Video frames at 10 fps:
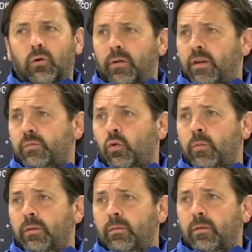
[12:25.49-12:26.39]
Not at this
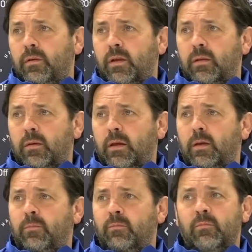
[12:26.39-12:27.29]
moment. I
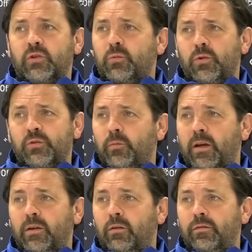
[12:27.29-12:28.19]
think our squad's not
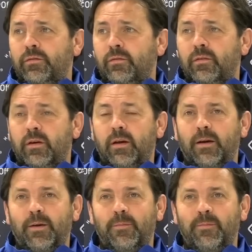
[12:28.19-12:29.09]
big enough,
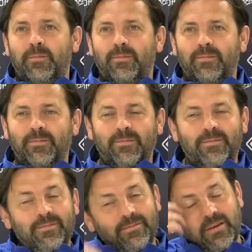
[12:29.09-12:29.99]

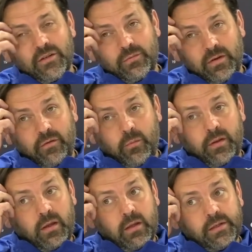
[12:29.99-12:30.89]
as
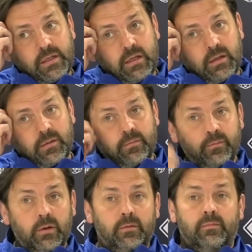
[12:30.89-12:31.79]
everybody can see,
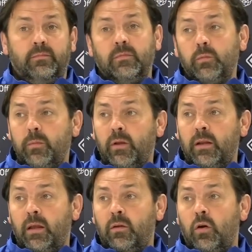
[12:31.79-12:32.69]
but there'll be
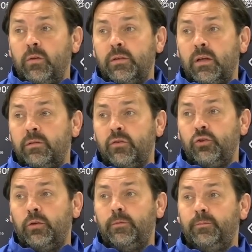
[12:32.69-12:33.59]
plenty of incomings, that's for sure.